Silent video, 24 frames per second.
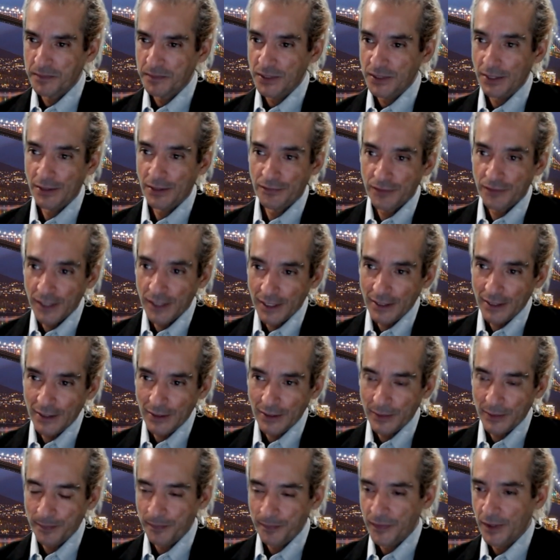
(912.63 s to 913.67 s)
Share the
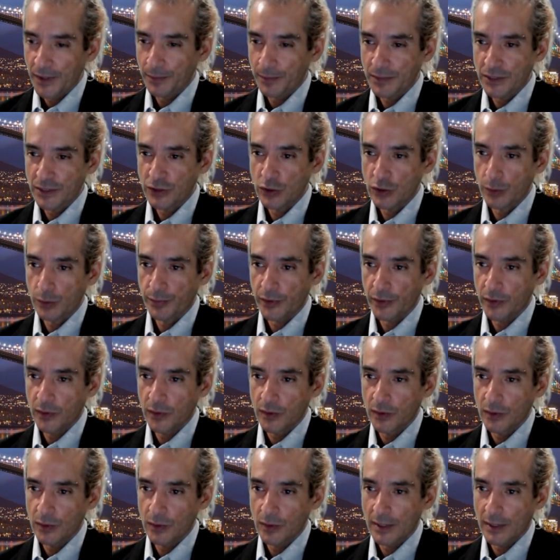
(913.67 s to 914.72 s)
video, be super
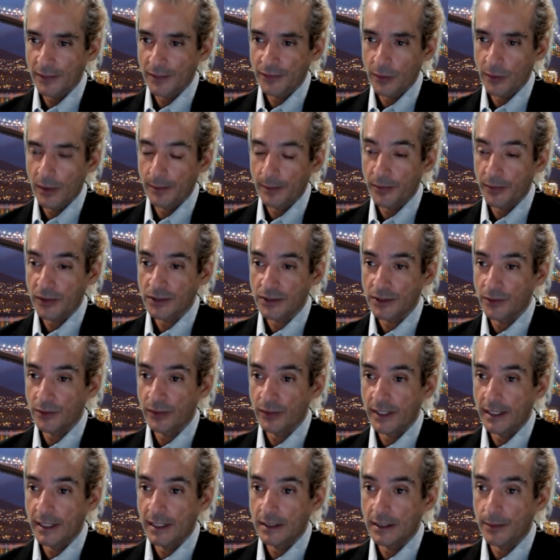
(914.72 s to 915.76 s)
cool. And if you want a personal
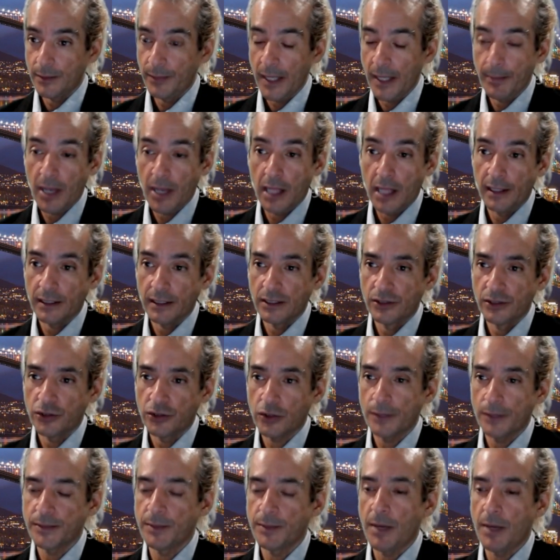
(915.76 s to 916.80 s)
reading, hit the PayPal link in the
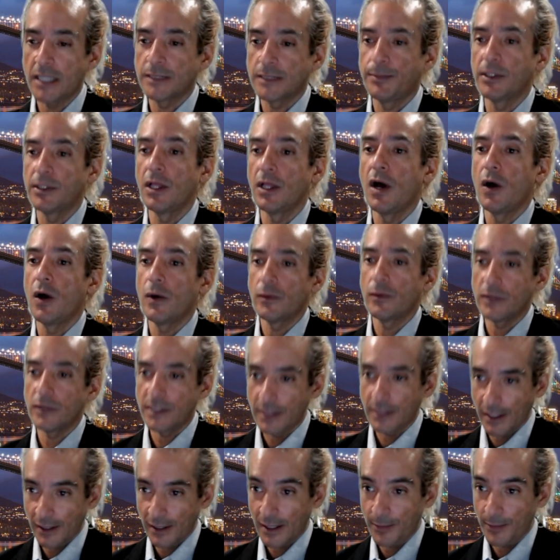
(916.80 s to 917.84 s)
description box below and we'll
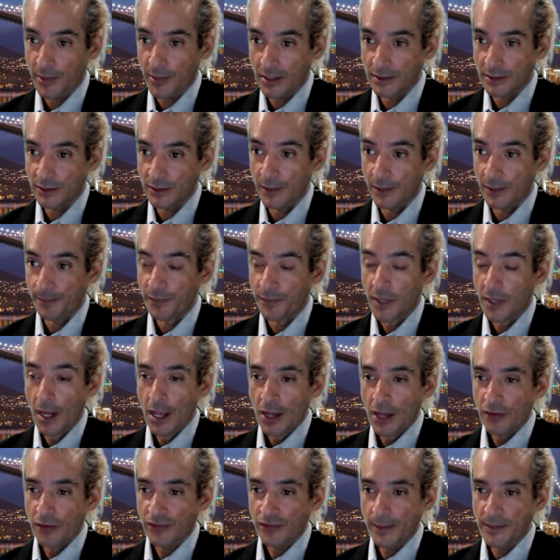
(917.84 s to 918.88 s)
set it up on Zoom.
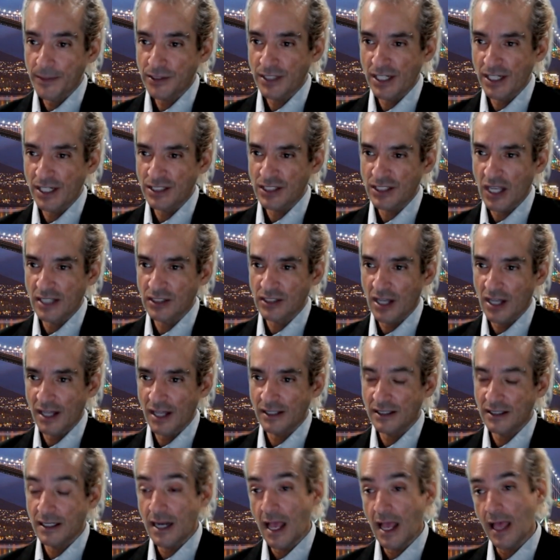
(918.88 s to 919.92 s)
From the
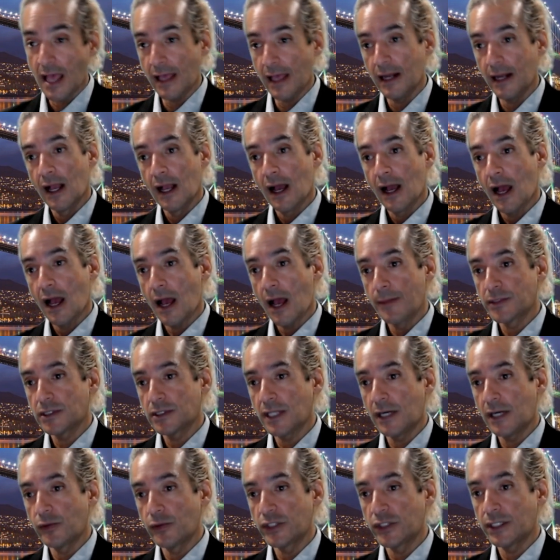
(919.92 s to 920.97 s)
sunnyside.net, I'm
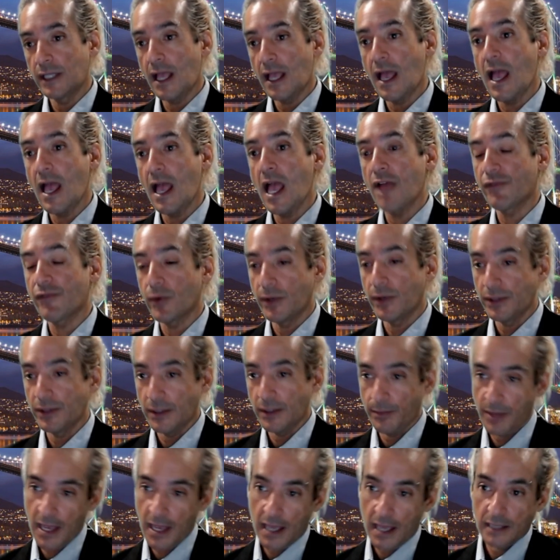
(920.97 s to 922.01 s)
Sonny wishing everyone
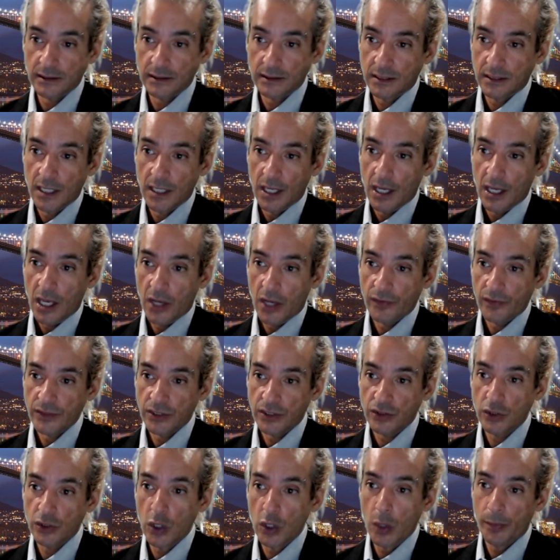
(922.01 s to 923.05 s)
the best. Have a
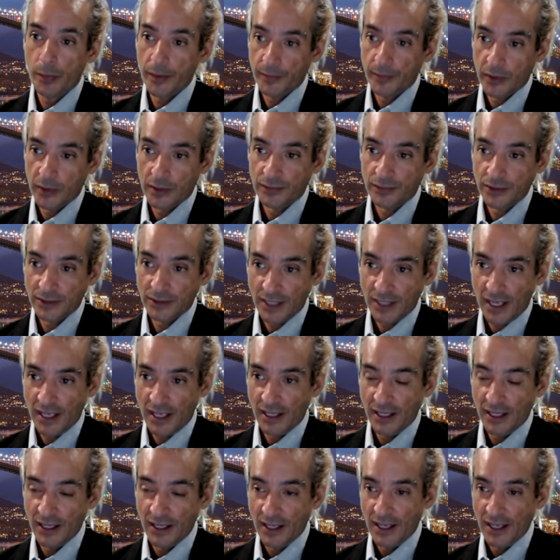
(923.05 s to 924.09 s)
super beautiful
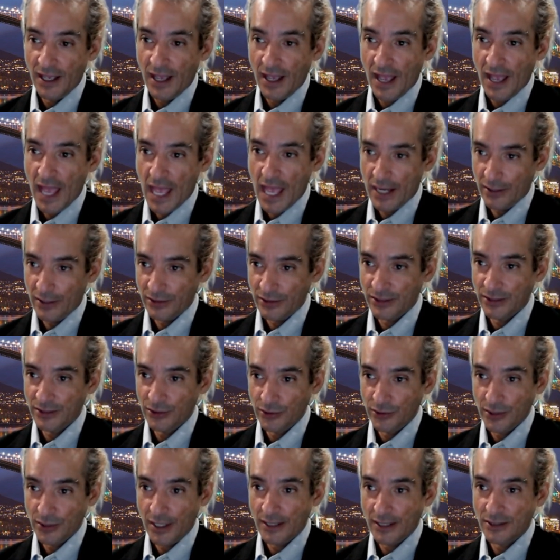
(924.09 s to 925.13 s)
day, and I'll
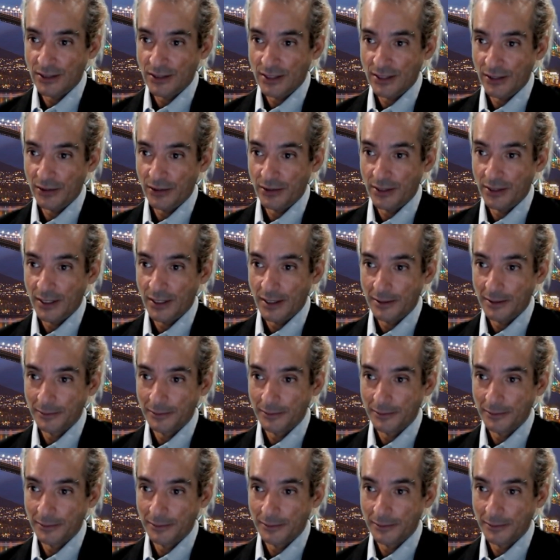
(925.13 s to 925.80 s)
see you guys soon.